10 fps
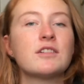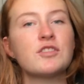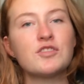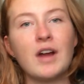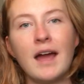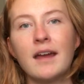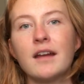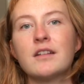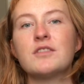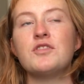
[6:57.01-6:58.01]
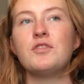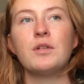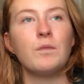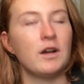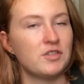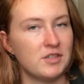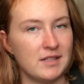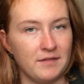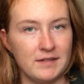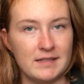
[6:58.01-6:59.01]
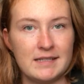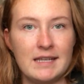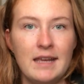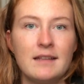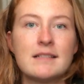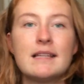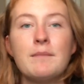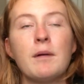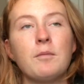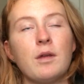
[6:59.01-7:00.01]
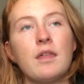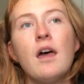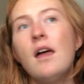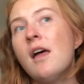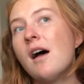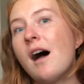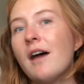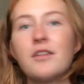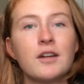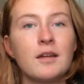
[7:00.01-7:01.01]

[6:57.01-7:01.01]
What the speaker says: there's dryers, you can wash your stuff in sinks, team up with other